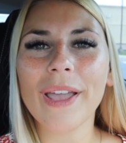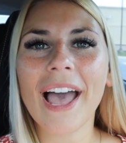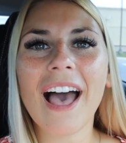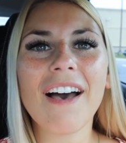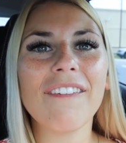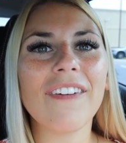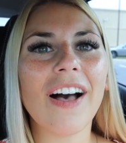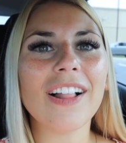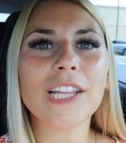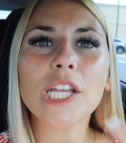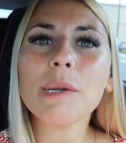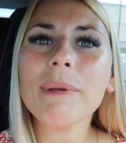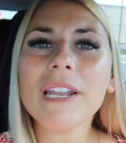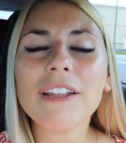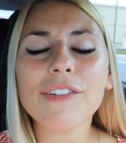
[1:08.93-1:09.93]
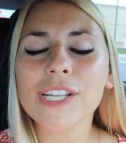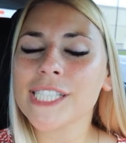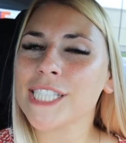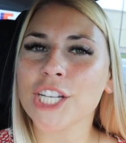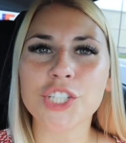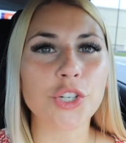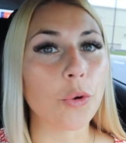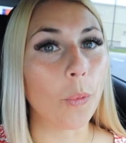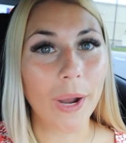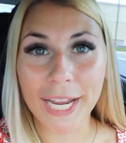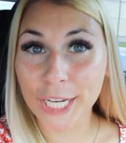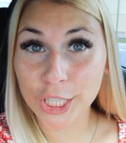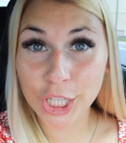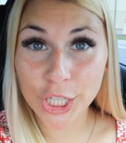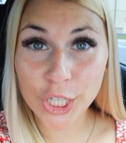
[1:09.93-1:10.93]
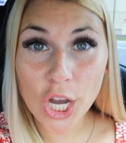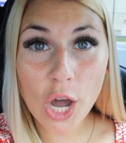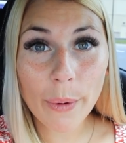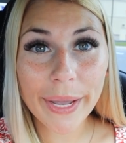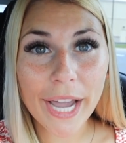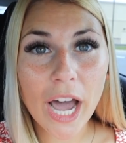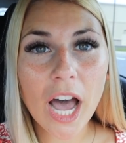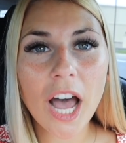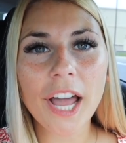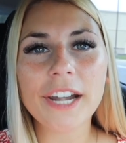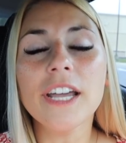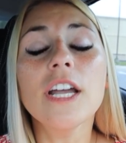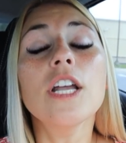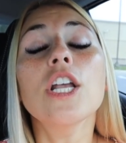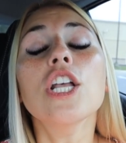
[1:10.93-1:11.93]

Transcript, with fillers: we have a little bit of a situation going on.